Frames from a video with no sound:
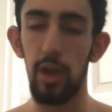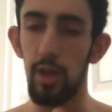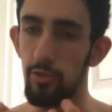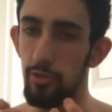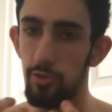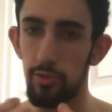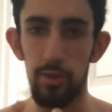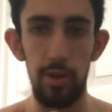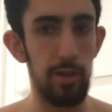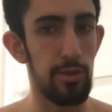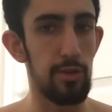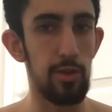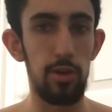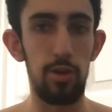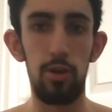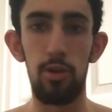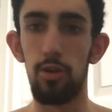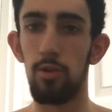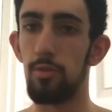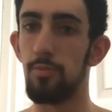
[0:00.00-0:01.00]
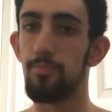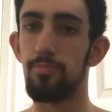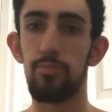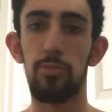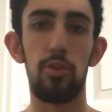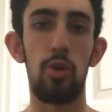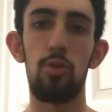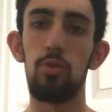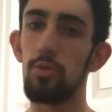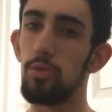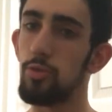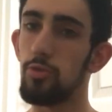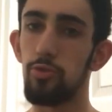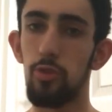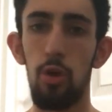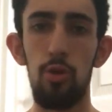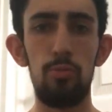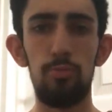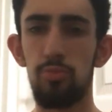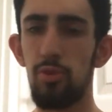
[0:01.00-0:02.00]
and just let it go.
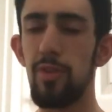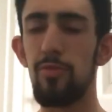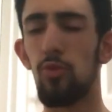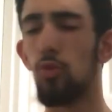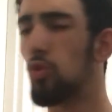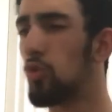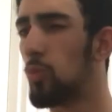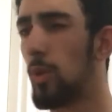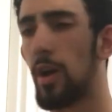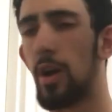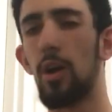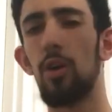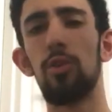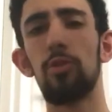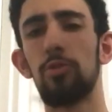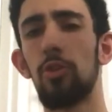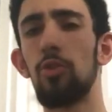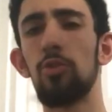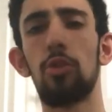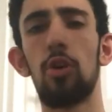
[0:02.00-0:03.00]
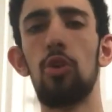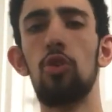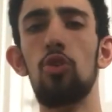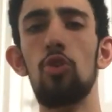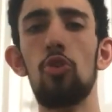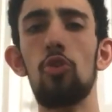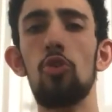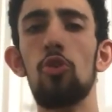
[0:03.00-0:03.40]
Don't breathe all the way out. Don't go.